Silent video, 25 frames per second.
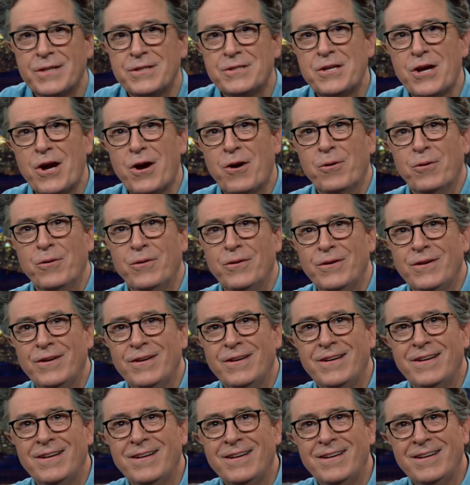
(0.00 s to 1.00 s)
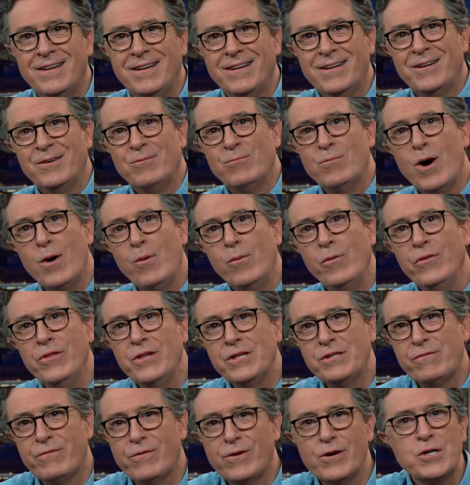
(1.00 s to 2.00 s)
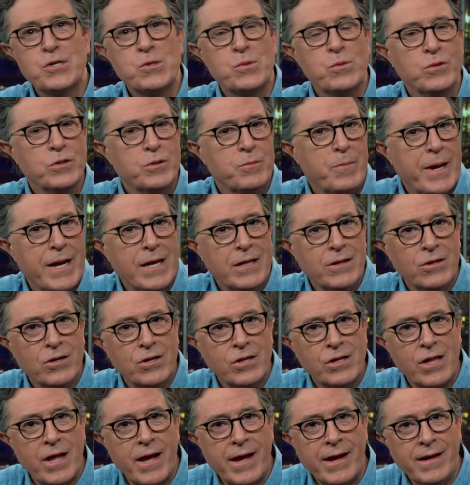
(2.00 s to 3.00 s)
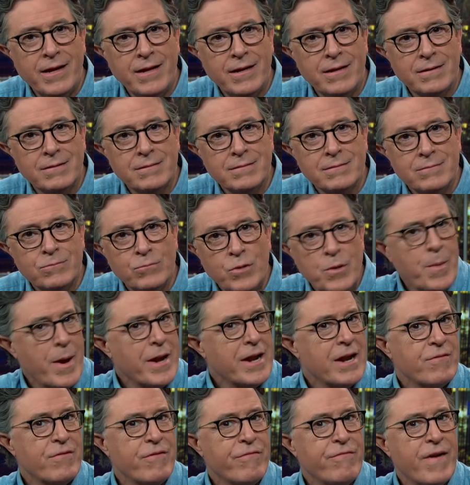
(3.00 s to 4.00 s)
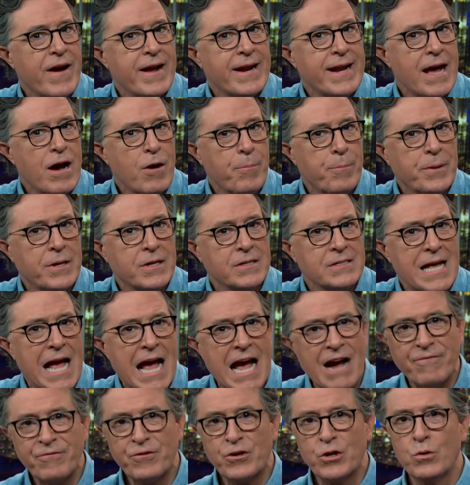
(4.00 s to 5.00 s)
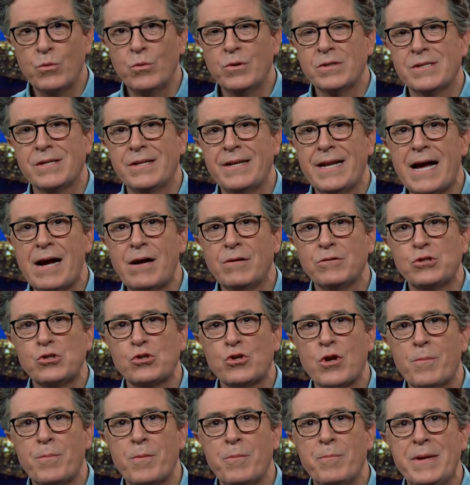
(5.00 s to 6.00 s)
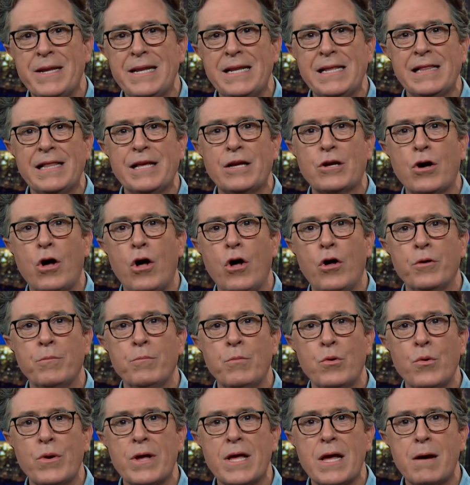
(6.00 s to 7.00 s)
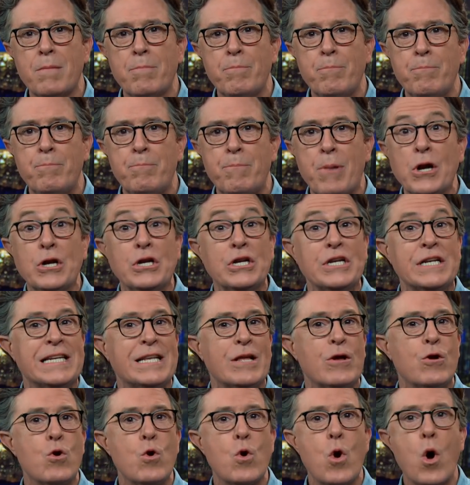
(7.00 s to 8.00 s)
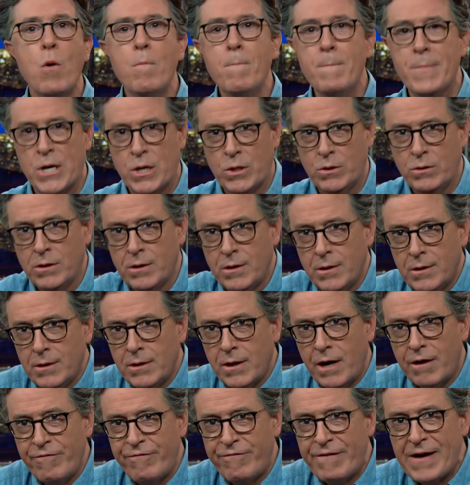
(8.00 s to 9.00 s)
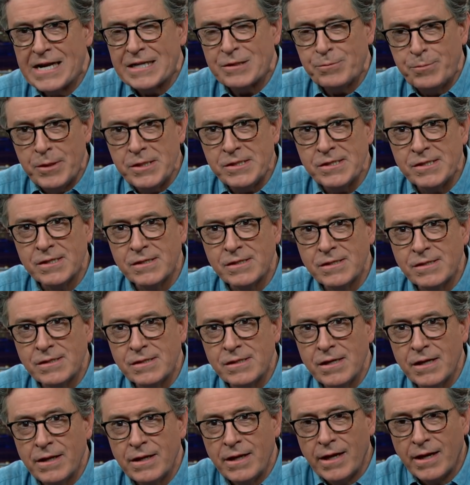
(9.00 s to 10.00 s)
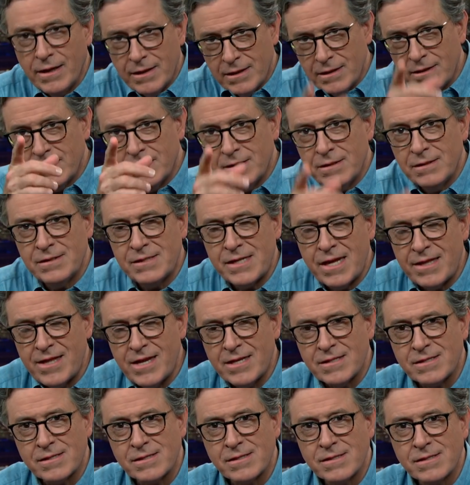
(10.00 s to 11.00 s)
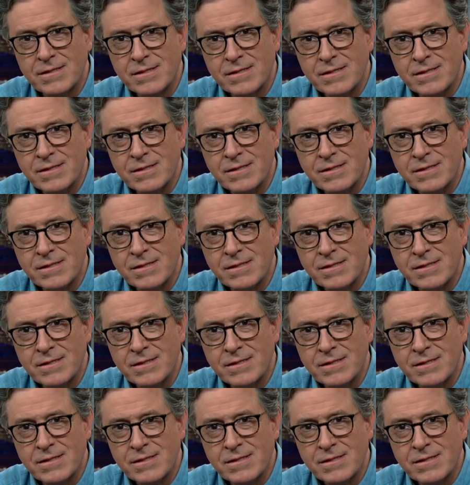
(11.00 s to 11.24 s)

So, what will this virtual debate look like? We might never find out, because after it was announced, Trump immediately called Maria Bartiromo of Fox Business and said this.